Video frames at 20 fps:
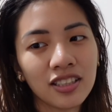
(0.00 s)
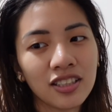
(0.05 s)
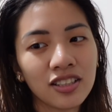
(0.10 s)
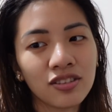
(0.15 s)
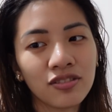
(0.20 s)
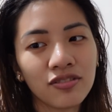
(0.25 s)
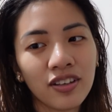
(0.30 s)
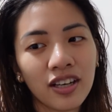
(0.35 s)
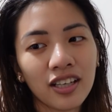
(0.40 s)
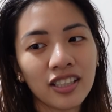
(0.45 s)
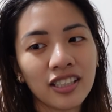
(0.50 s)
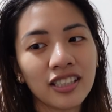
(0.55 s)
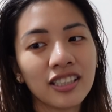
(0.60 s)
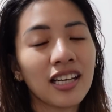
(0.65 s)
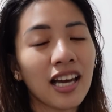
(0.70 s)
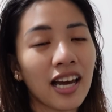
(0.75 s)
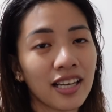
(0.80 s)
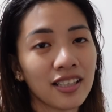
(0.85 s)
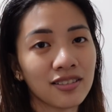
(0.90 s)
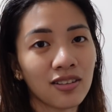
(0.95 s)
is very
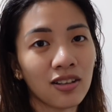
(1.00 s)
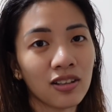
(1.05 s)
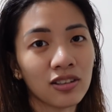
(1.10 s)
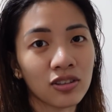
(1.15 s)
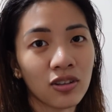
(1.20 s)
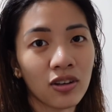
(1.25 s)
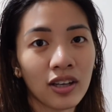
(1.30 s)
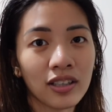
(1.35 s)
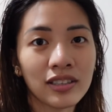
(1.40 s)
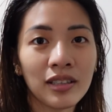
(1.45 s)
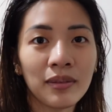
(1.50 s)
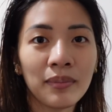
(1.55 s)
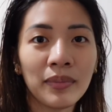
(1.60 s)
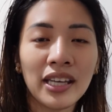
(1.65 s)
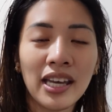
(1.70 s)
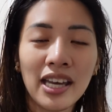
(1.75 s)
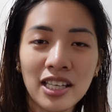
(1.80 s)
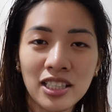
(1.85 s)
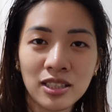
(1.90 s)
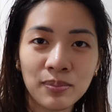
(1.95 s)
nice also kasi may
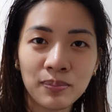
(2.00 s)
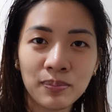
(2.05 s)
S